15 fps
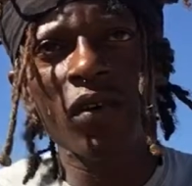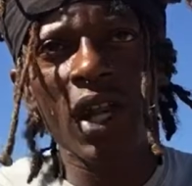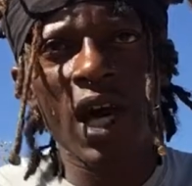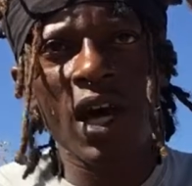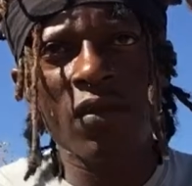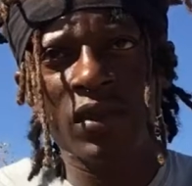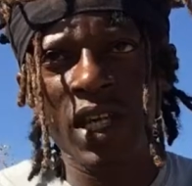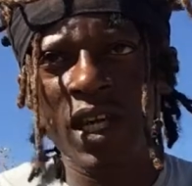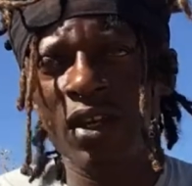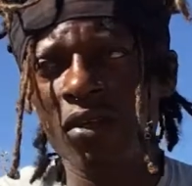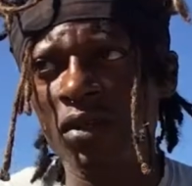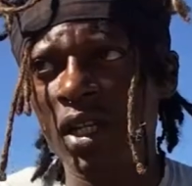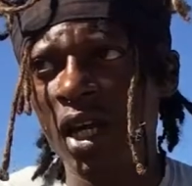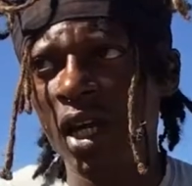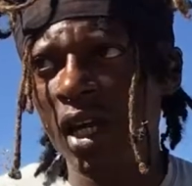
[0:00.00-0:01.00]
life day to
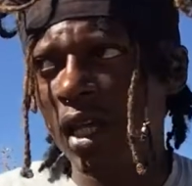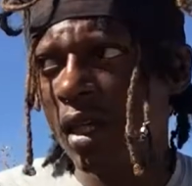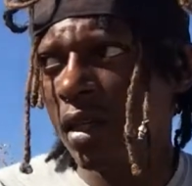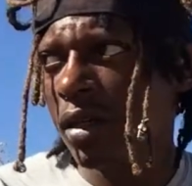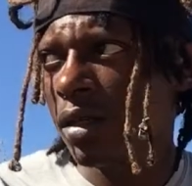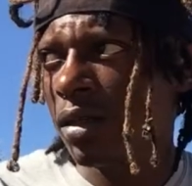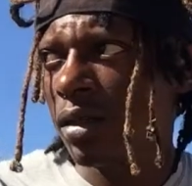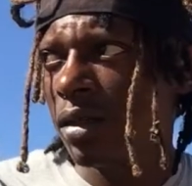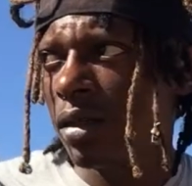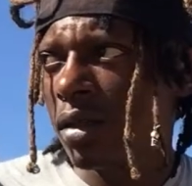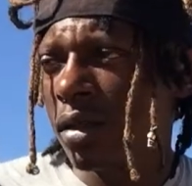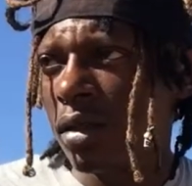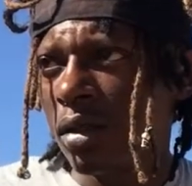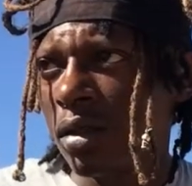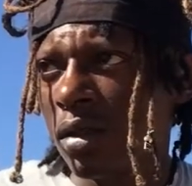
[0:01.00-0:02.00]
day,
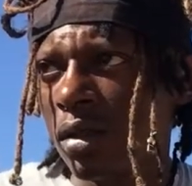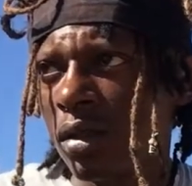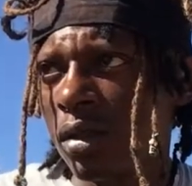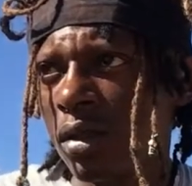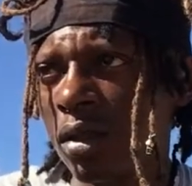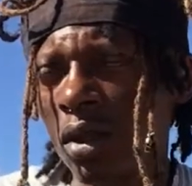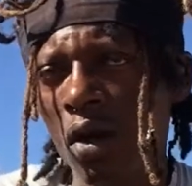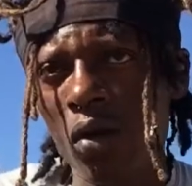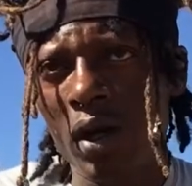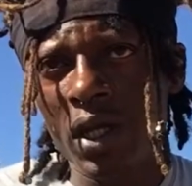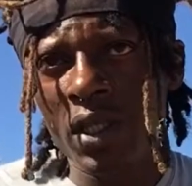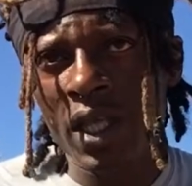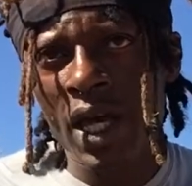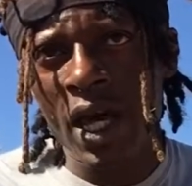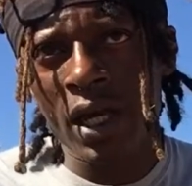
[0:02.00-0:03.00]
knowing
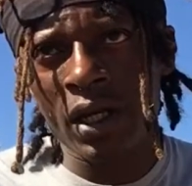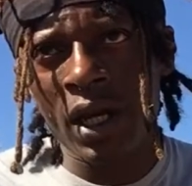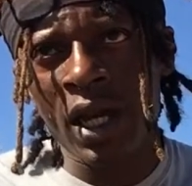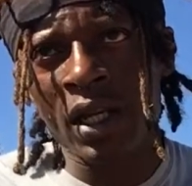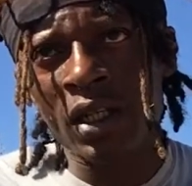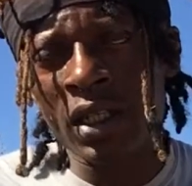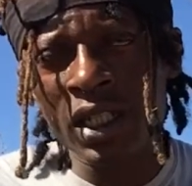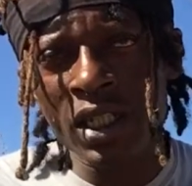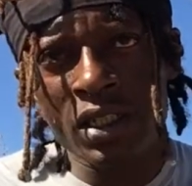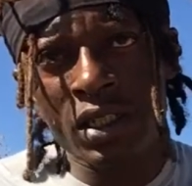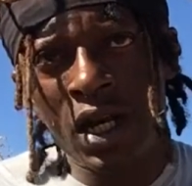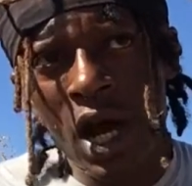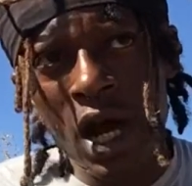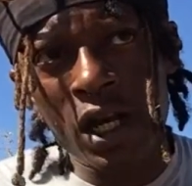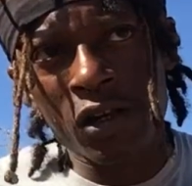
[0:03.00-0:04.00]
that at least
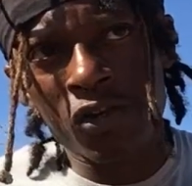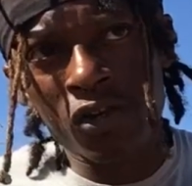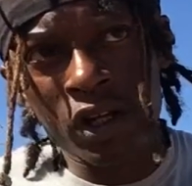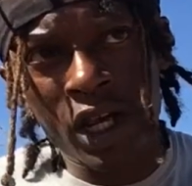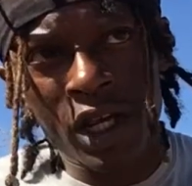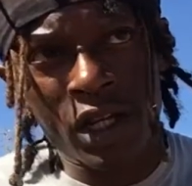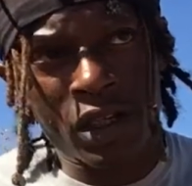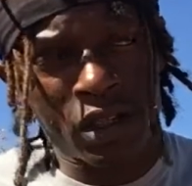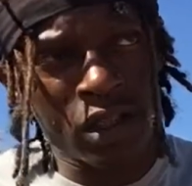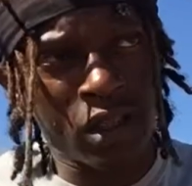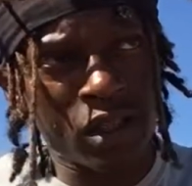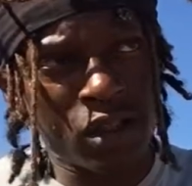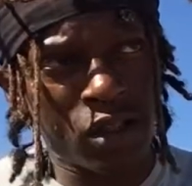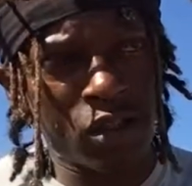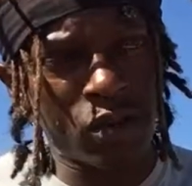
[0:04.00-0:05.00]
God created
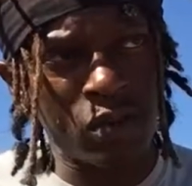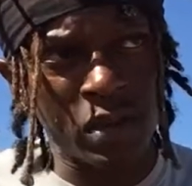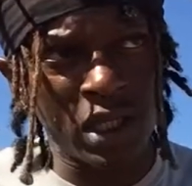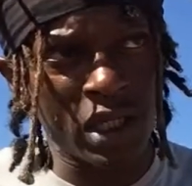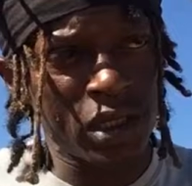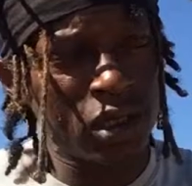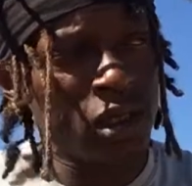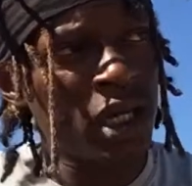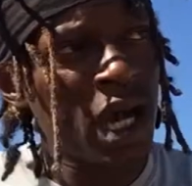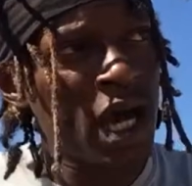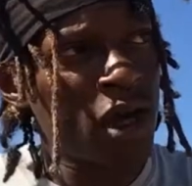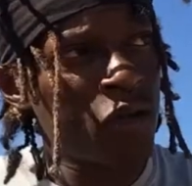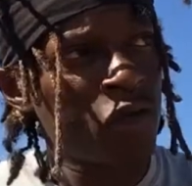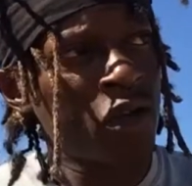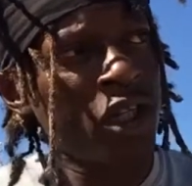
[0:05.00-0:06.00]
this, but
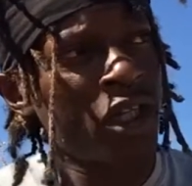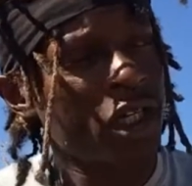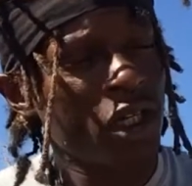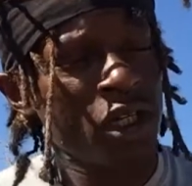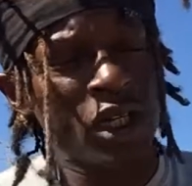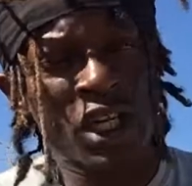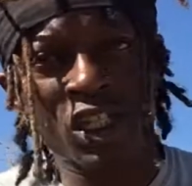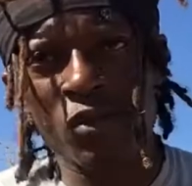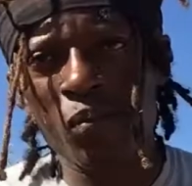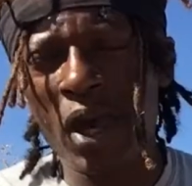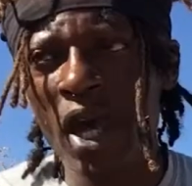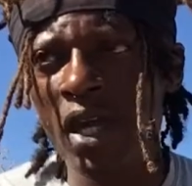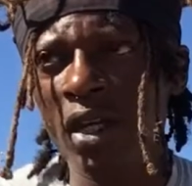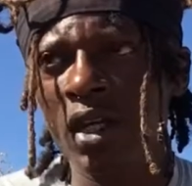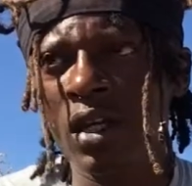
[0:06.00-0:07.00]
not really
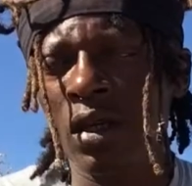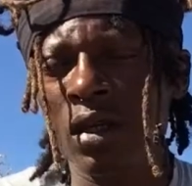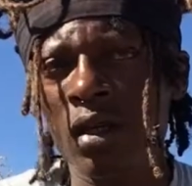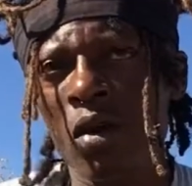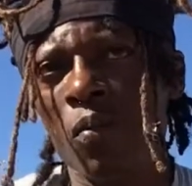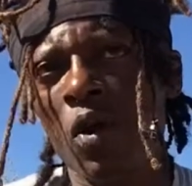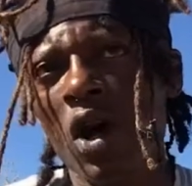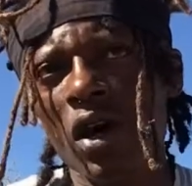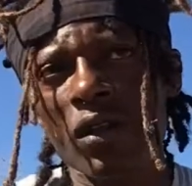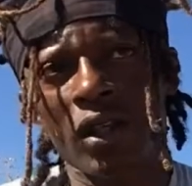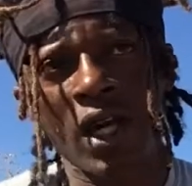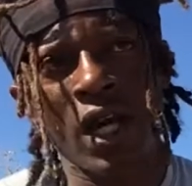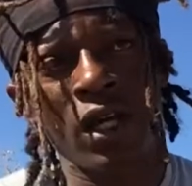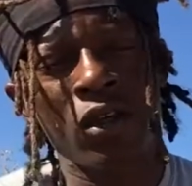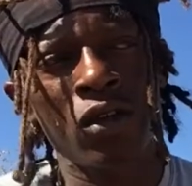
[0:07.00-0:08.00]
expanding upon
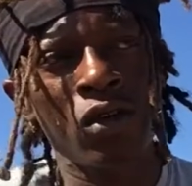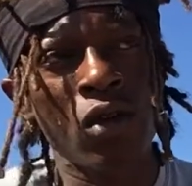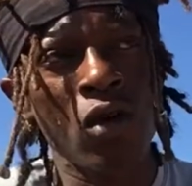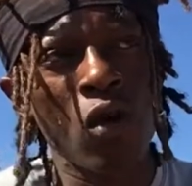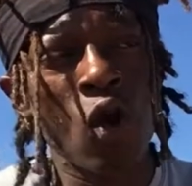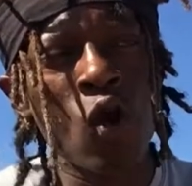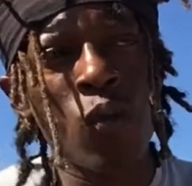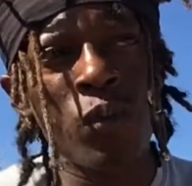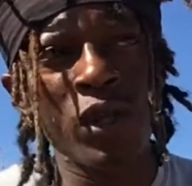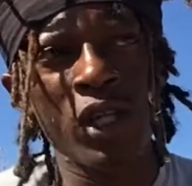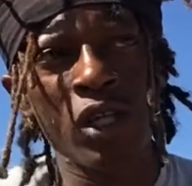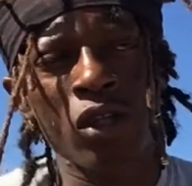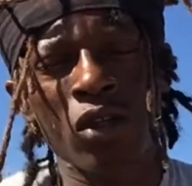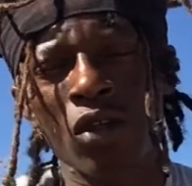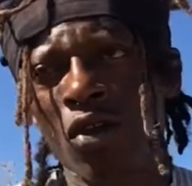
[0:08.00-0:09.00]
that,
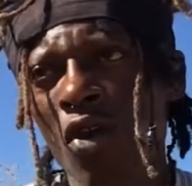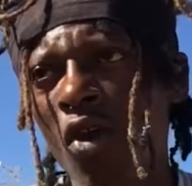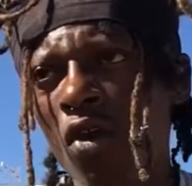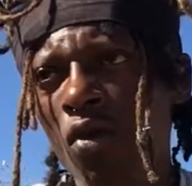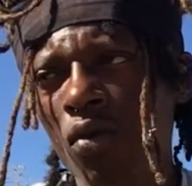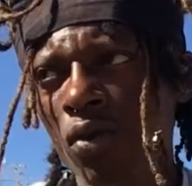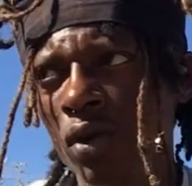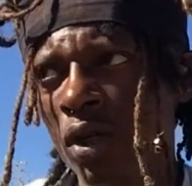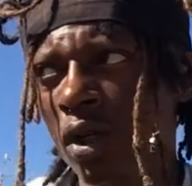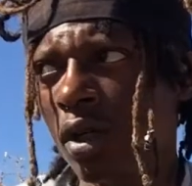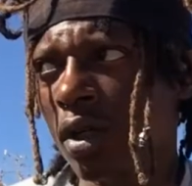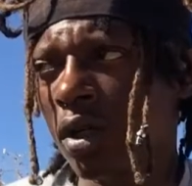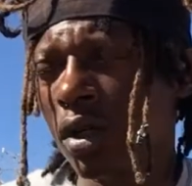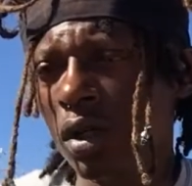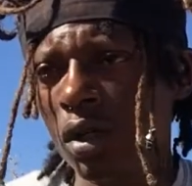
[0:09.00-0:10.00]
opening your own,
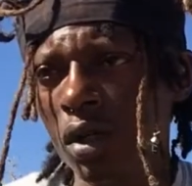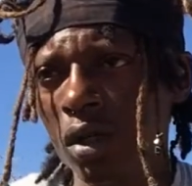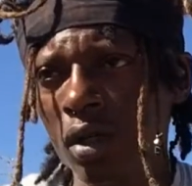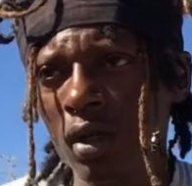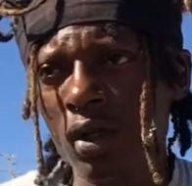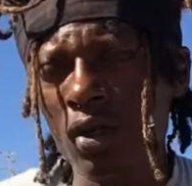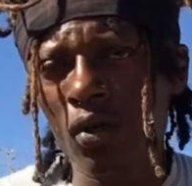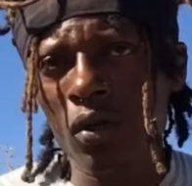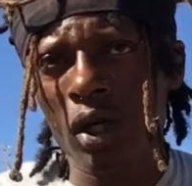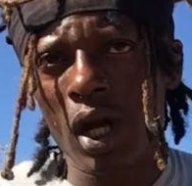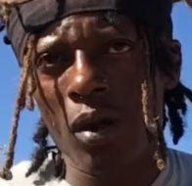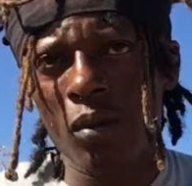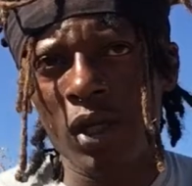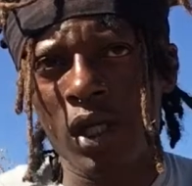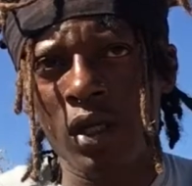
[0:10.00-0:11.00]
you know what I
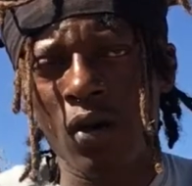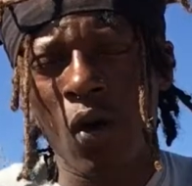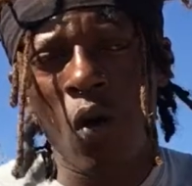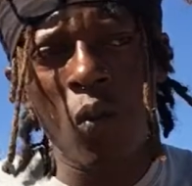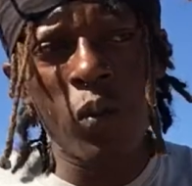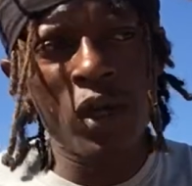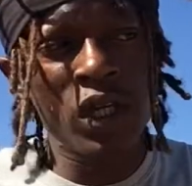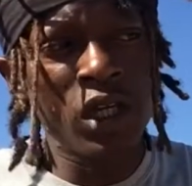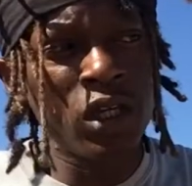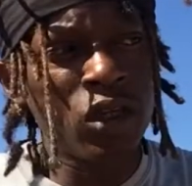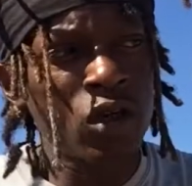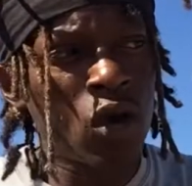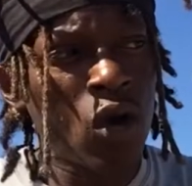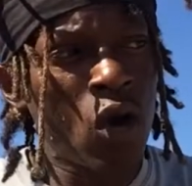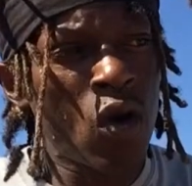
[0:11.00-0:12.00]
mean? Opening
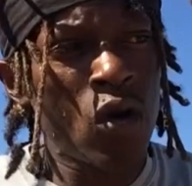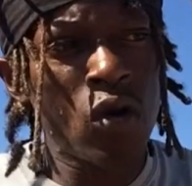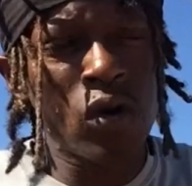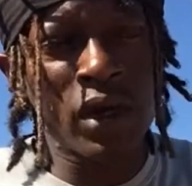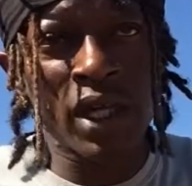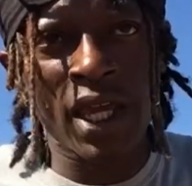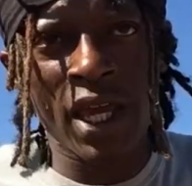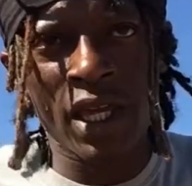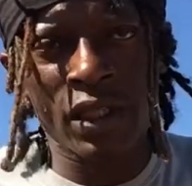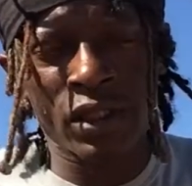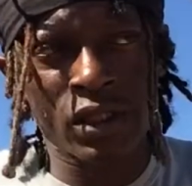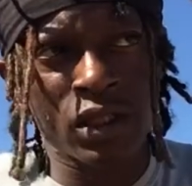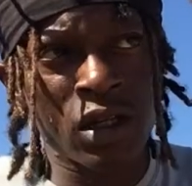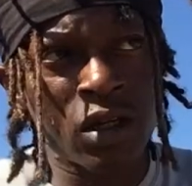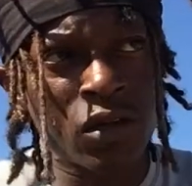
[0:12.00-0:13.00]
your own gates
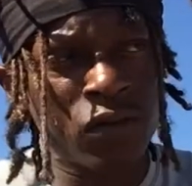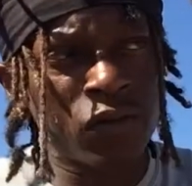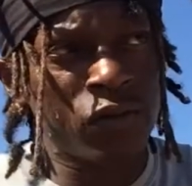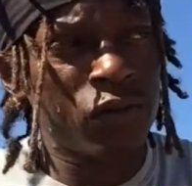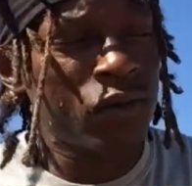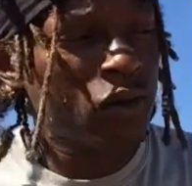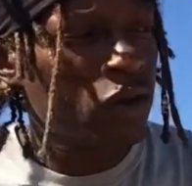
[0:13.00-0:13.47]
of